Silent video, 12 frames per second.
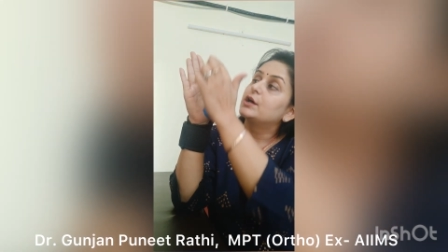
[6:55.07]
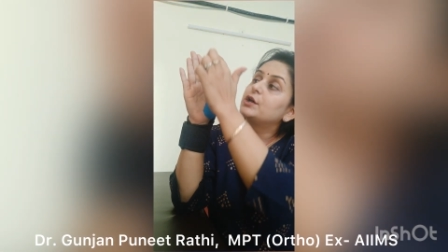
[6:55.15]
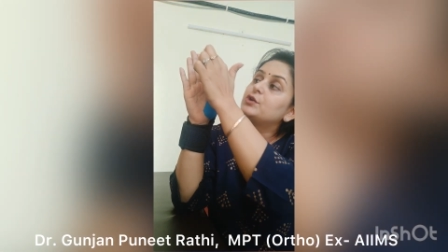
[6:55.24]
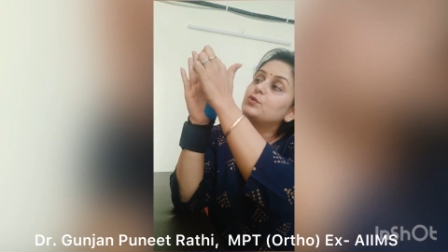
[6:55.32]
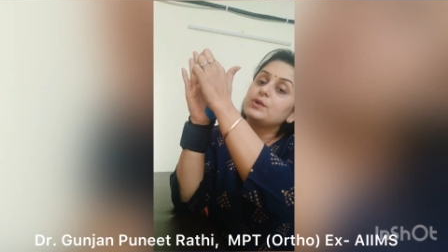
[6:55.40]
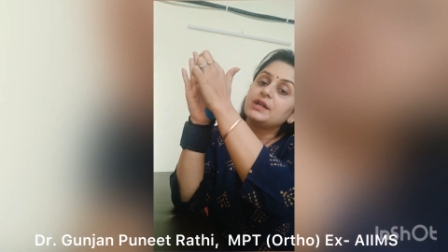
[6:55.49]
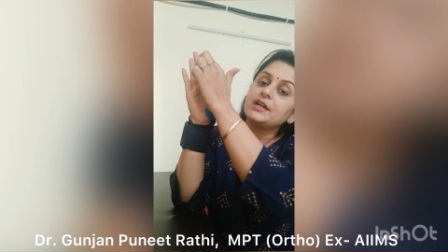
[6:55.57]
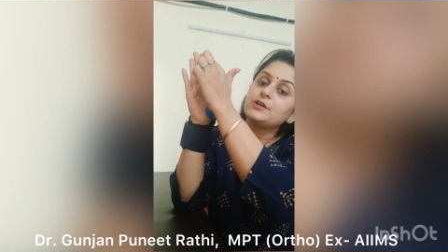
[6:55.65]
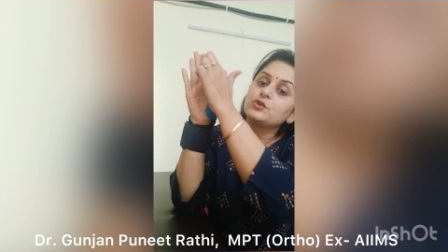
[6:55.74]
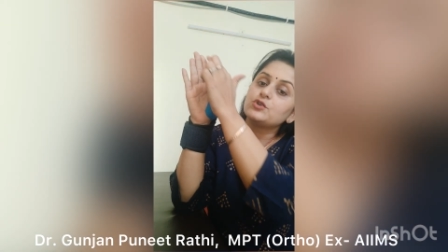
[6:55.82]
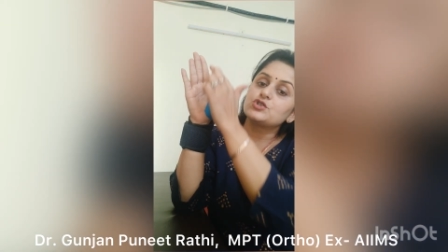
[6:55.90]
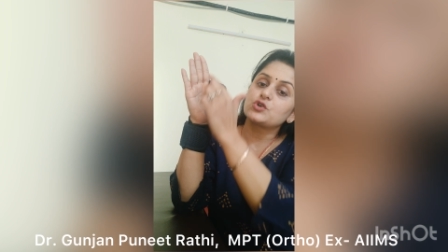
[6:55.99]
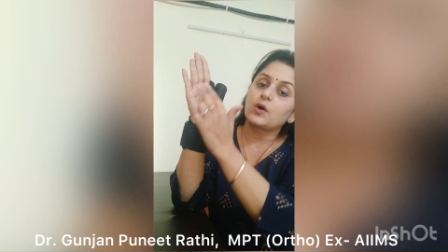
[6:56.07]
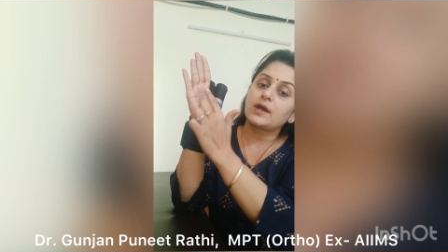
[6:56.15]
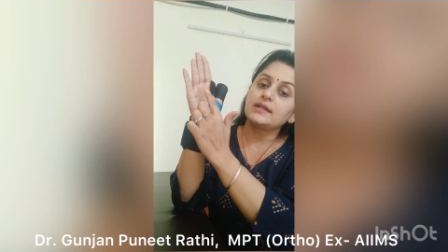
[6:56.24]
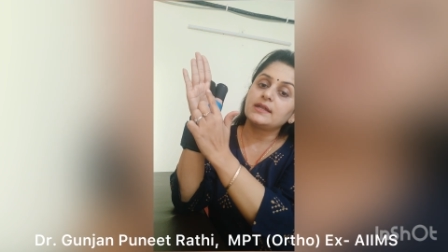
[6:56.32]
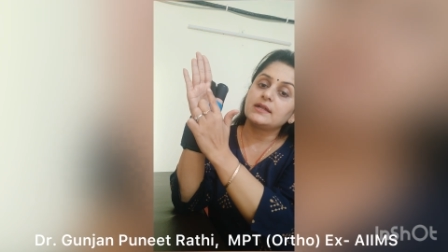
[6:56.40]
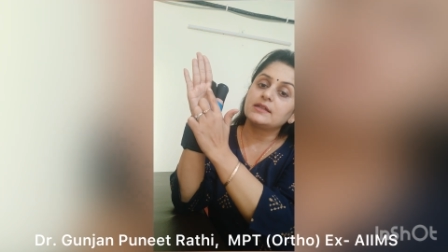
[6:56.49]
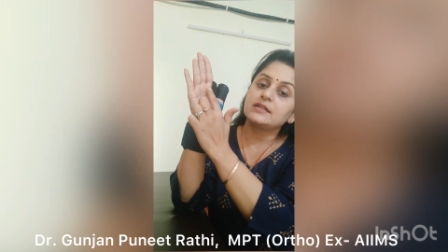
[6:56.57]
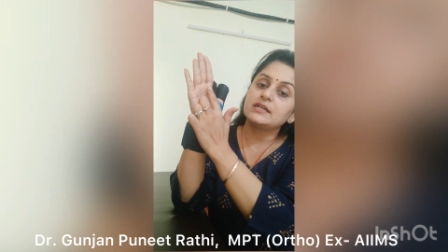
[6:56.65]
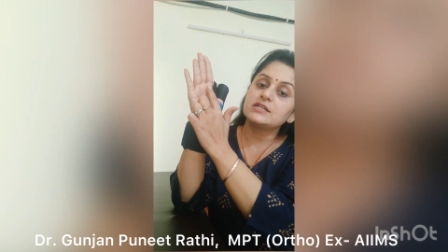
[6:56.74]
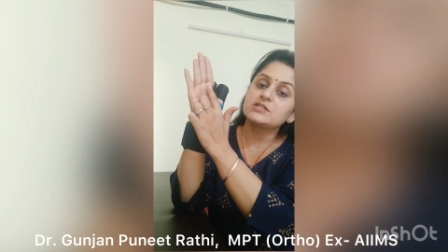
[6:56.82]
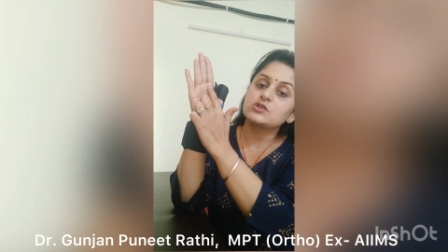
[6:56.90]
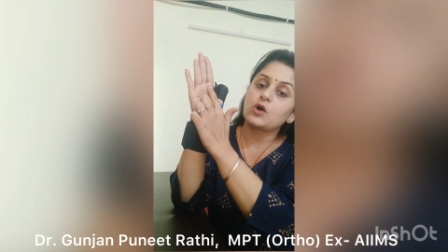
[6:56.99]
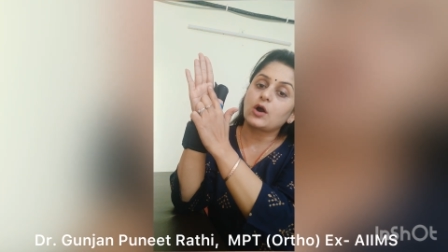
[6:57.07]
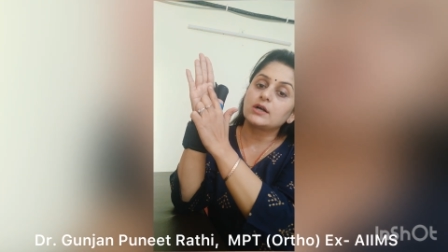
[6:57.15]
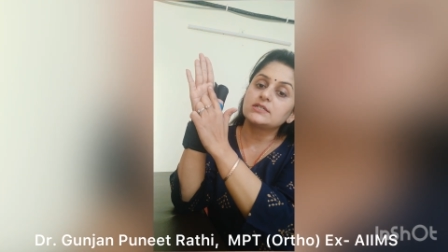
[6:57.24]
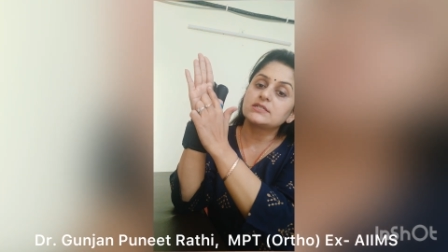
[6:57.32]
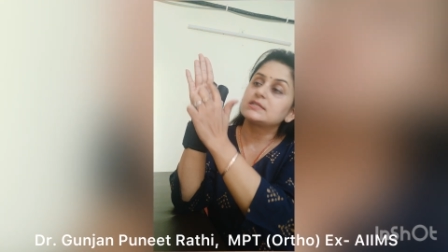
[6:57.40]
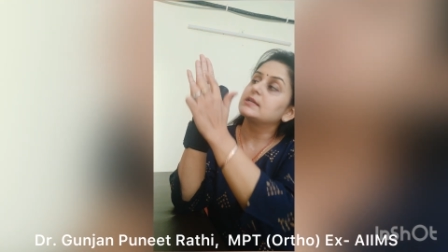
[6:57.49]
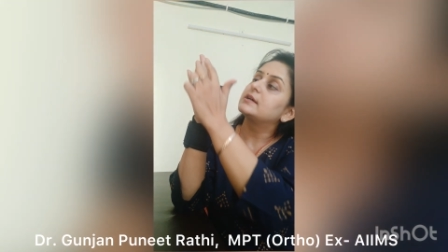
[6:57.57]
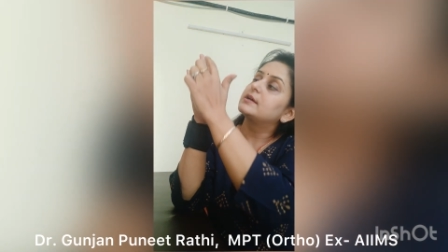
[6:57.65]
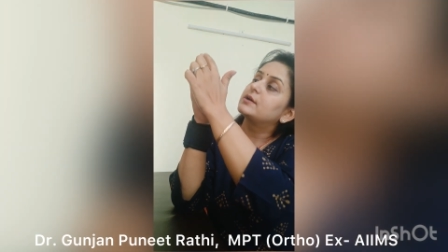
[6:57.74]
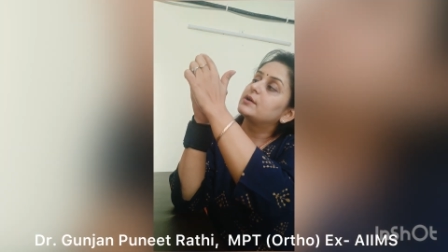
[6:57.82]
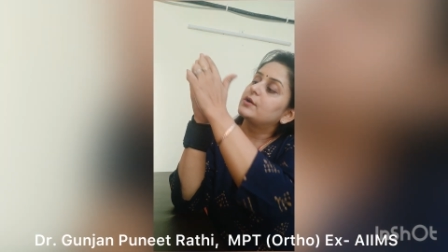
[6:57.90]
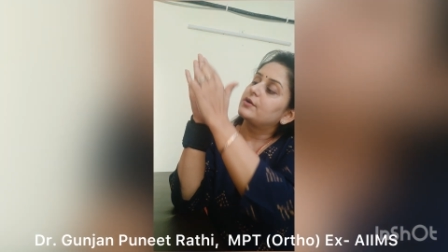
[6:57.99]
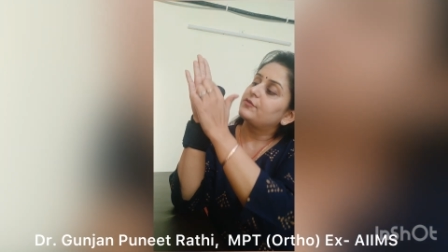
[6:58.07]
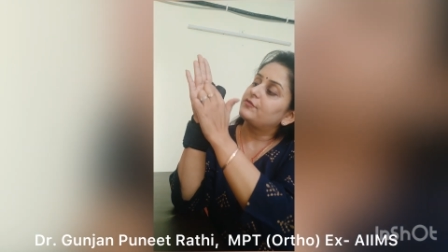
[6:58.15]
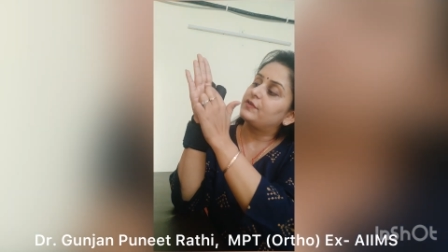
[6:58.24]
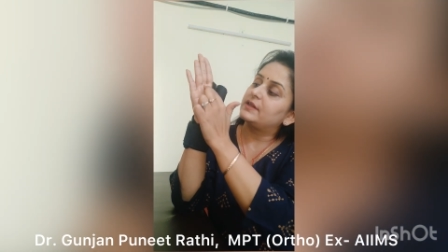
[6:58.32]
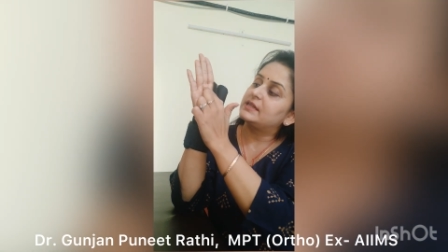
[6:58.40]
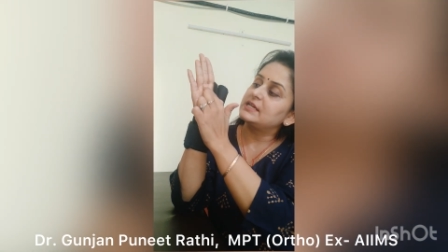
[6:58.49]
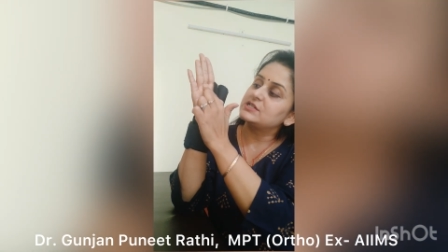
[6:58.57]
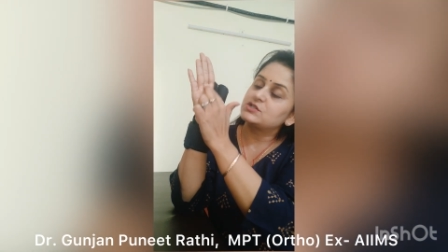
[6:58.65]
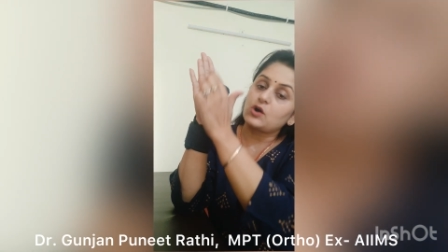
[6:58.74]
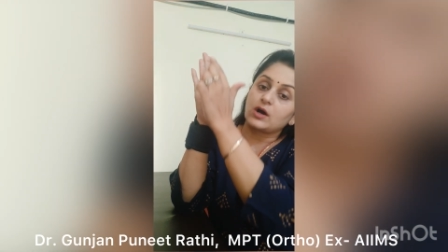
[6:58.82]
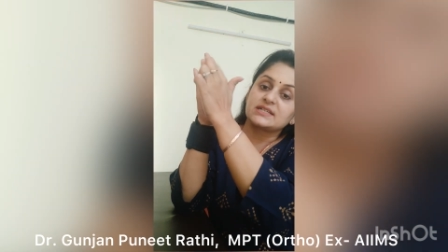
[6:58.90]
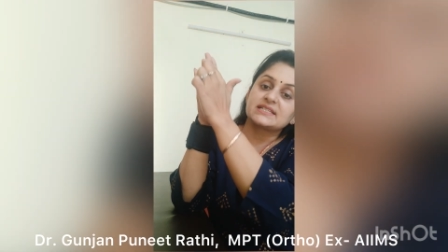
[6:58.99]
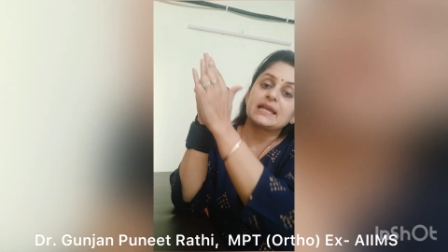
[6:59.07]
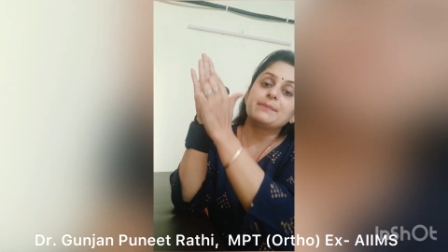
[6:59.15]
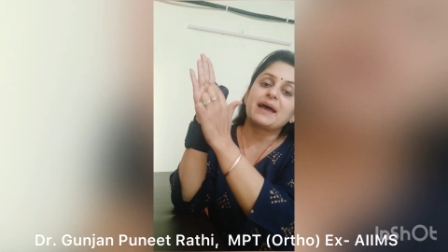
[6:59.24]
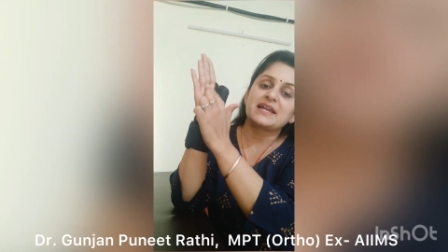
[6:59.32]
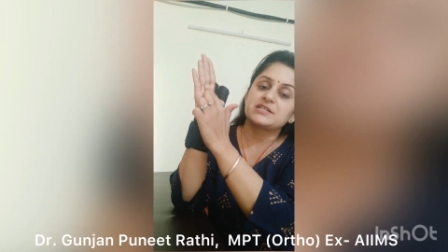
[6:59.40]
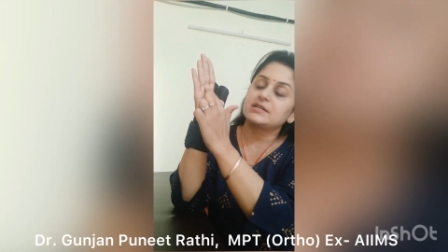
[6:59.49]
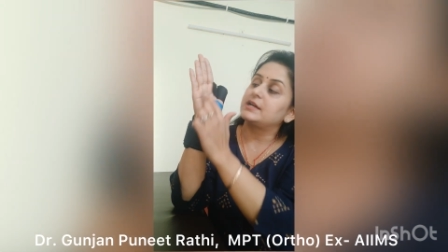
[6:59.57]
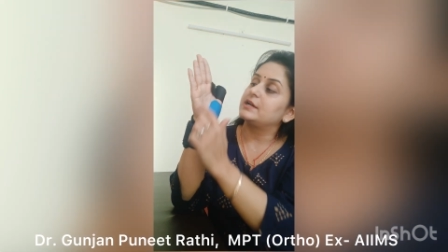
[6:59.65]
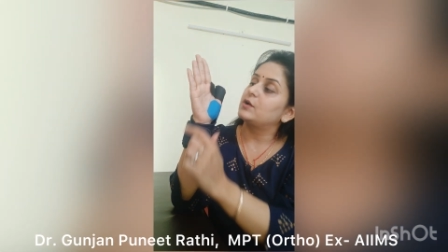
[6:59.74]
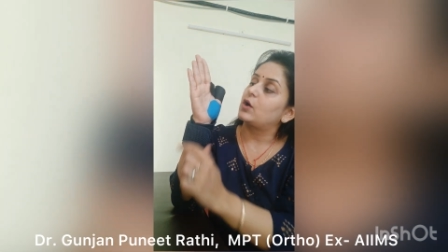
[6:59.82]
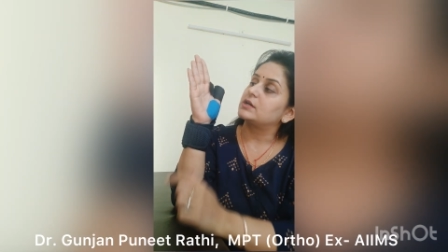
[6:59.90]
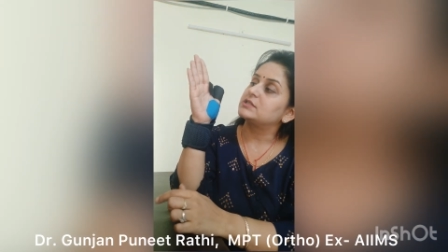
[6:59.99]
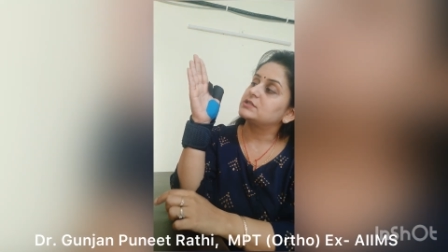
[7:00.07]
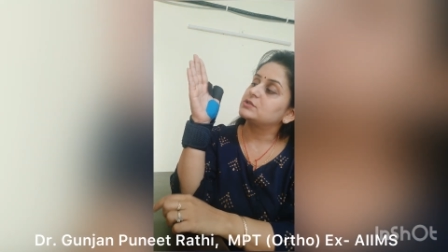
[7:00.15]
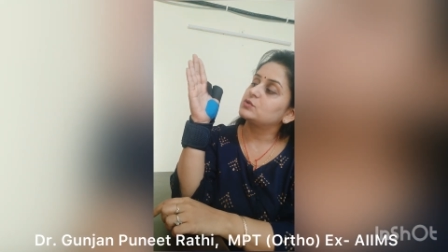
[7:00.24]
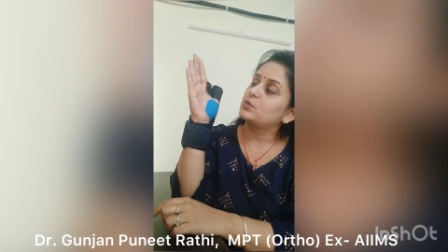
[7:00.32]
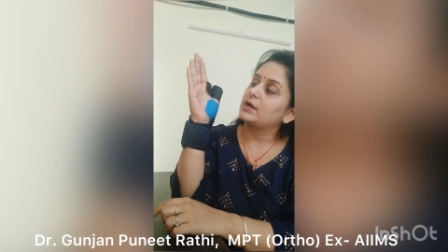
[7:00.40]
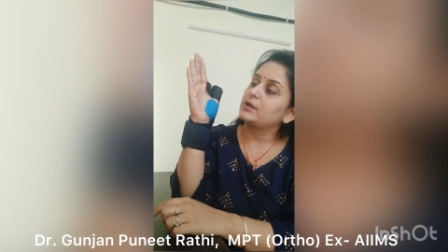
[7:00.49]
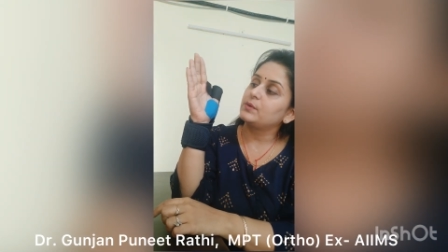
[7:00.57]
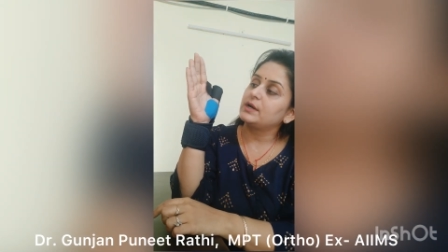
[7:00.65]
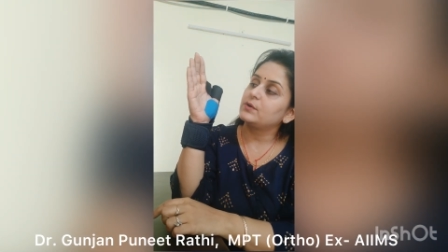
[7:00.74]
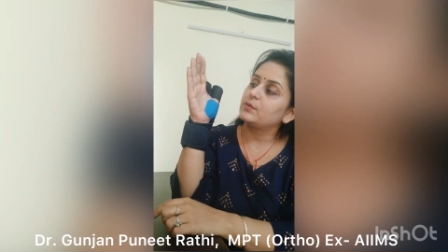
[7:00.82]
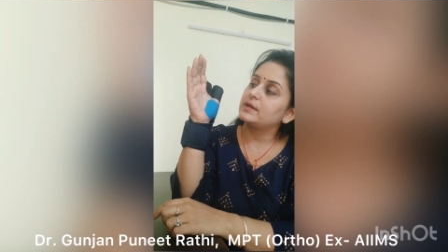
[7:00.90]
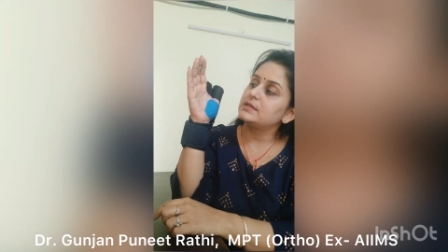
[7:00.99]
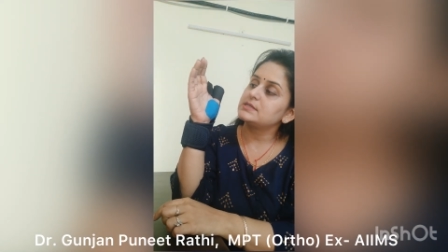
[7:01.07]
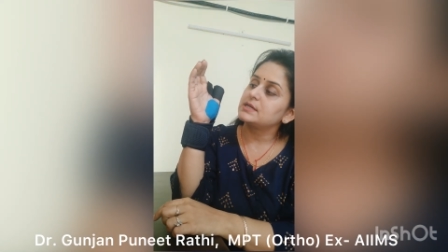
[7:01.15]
You need to join these dots with these dots, imaginary dots. So what you will do is,